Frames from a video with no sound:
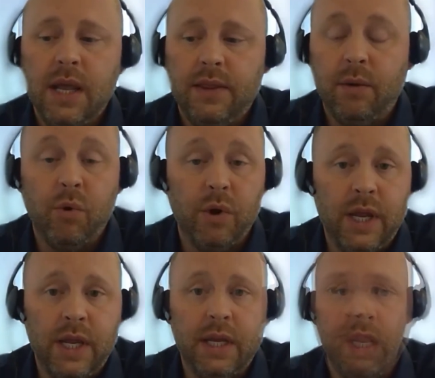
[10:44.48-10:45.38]
that we're
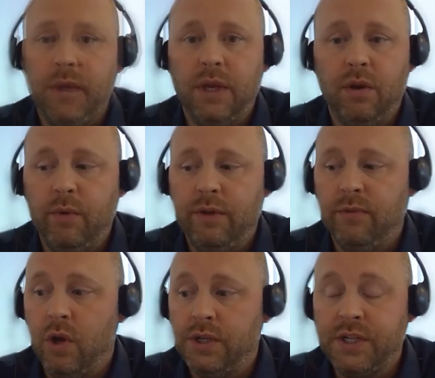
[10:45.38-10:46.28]
in you know we've
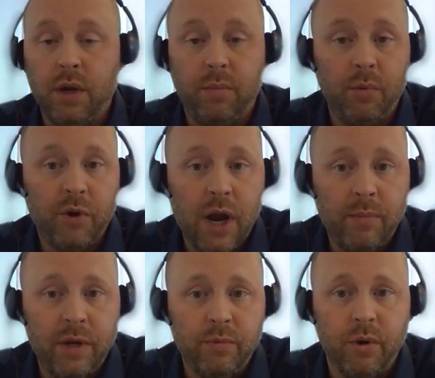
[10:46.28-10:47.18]
launched a couple
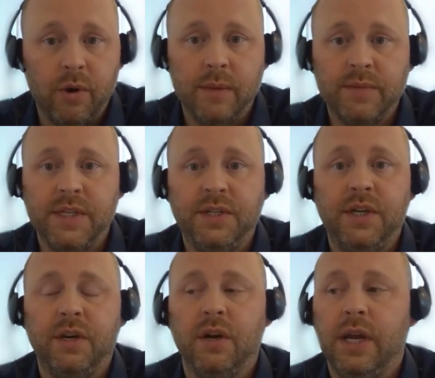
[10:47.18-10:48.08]
property programs this
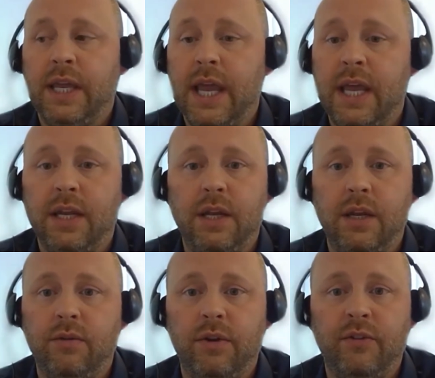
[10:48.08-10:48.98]
year again
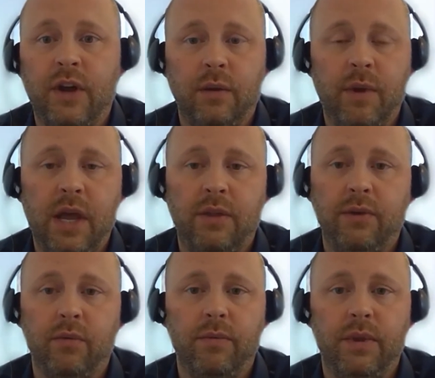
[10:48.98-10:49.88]
you you talked about
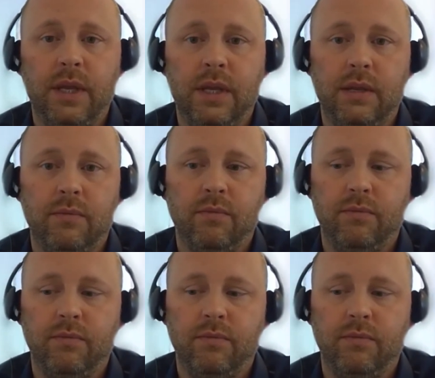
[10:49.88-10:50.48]
the the